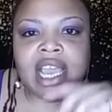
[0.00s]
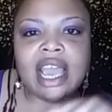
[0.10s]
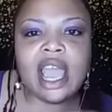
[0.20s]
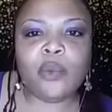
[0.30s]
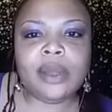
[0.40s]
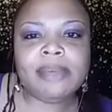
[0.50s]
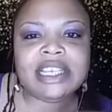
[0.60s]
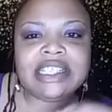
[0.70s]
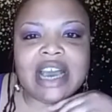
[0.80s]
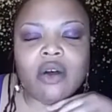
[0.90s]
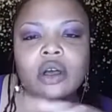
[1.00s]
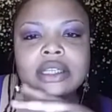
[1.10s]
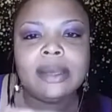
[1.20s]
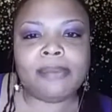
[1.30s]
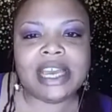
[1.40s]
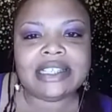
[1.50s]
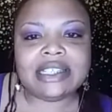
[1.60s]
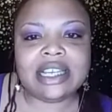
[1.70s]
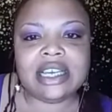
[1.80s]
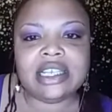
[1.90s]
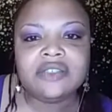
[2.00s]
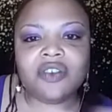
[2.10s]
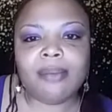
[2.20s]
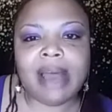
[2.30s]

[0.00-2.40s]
And we miss out on the best things from